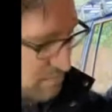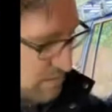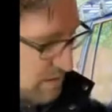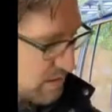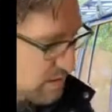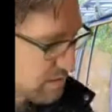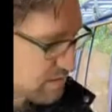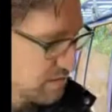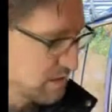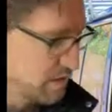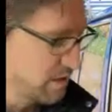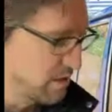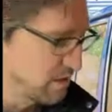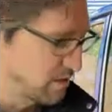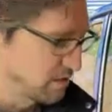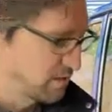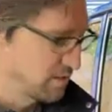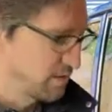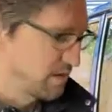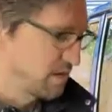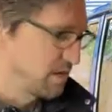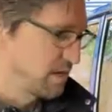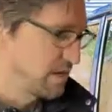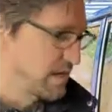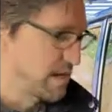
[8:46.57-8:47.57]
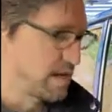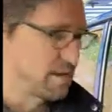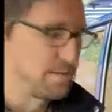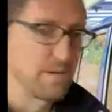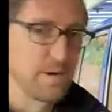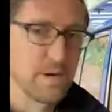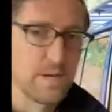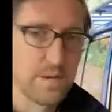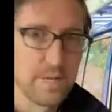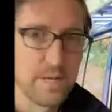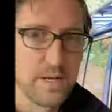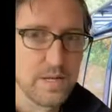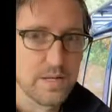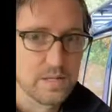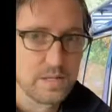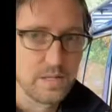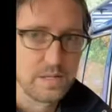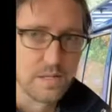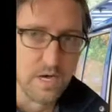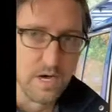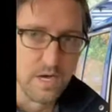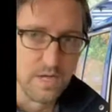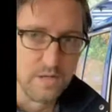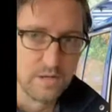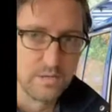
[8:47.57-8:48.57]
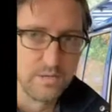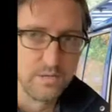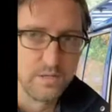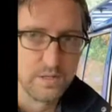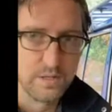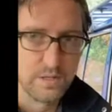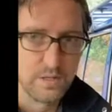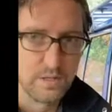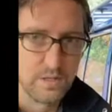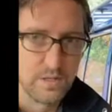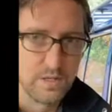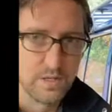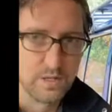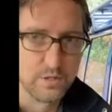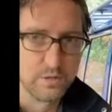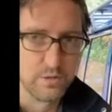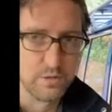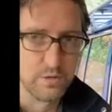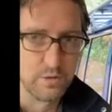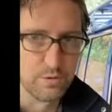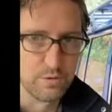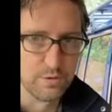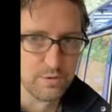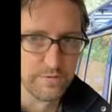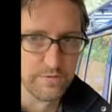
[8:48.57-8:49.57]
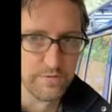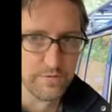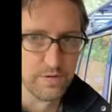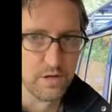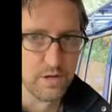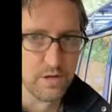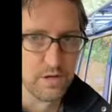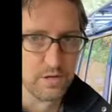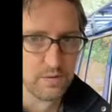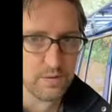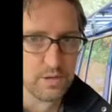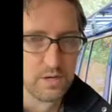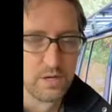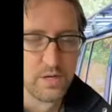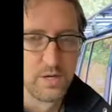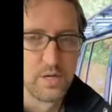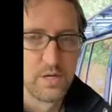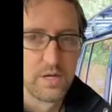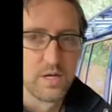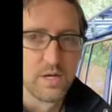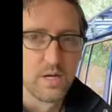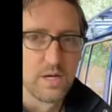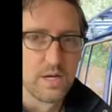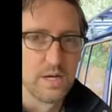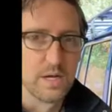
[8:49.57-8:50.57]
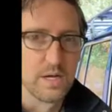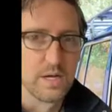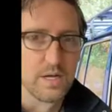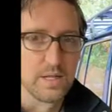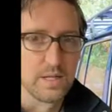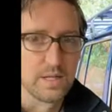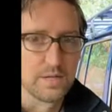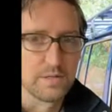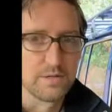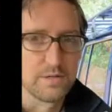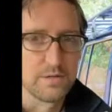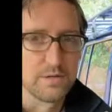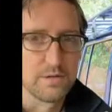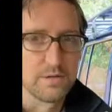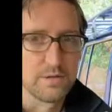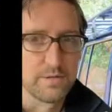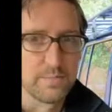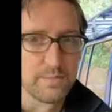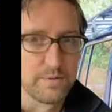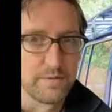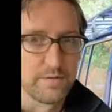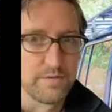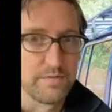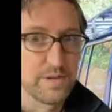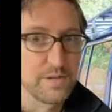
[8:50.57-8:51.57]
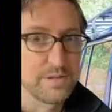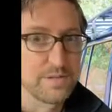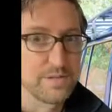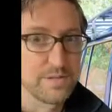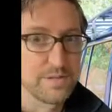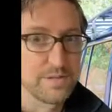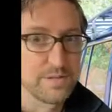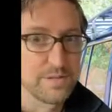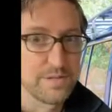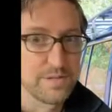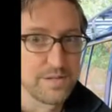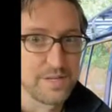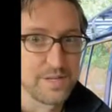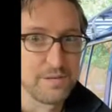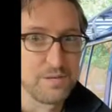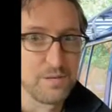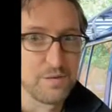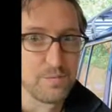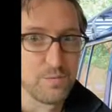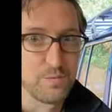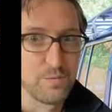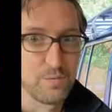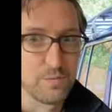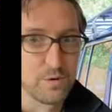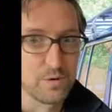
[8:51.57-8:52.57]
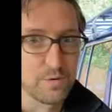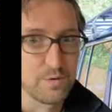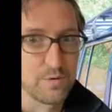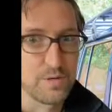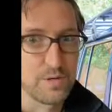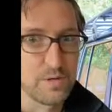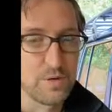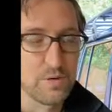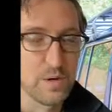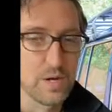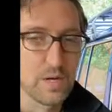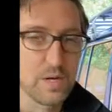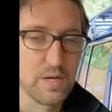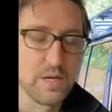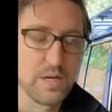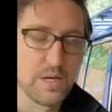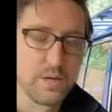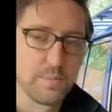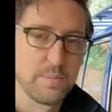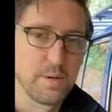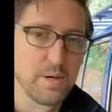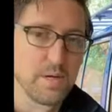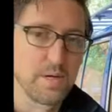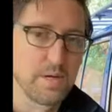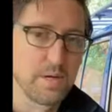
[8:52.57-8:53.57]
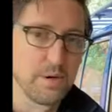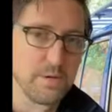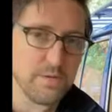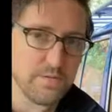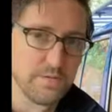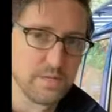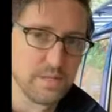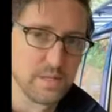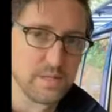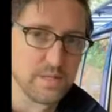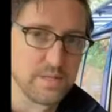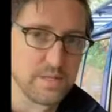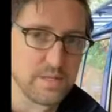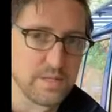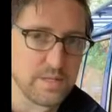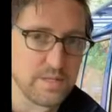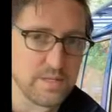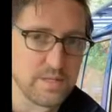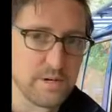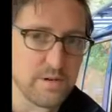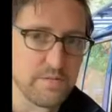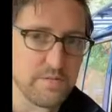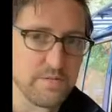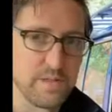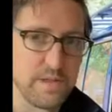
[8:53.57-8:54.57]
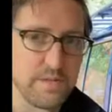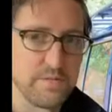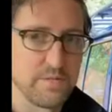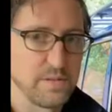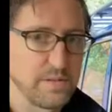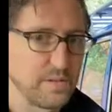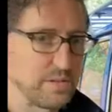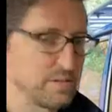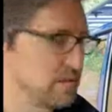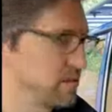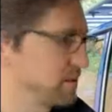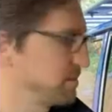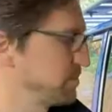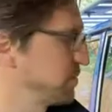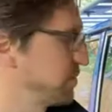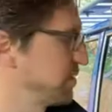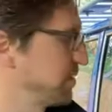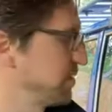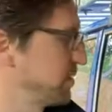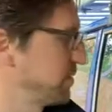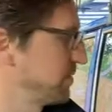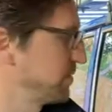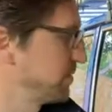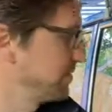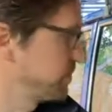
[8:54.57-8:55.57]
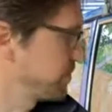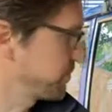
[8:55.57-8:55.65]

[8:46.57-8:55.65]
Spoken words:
So I would recommend not using the controlled flow unless you're a professional and you can work really quick, but go for the self-leveling seam sealer.